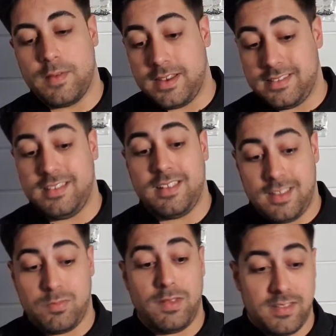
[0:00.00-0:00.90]
and
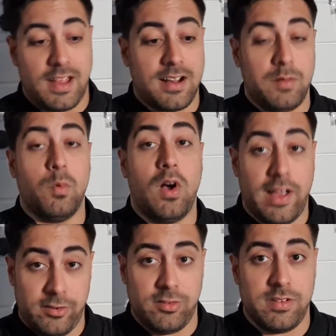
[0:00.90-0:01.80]
it's exactly what
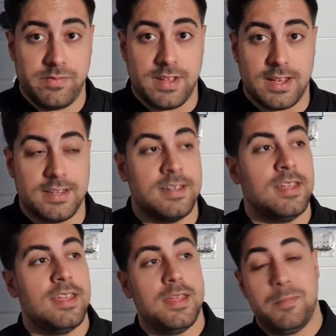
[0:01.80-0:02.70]
I should have done,
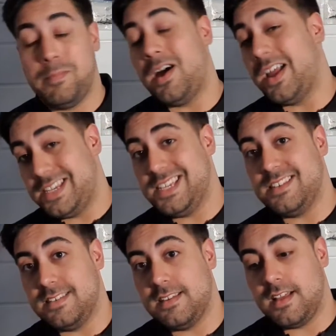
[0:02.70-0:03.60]
but I
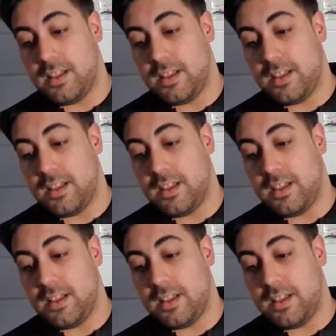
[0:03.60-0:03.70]
didn't.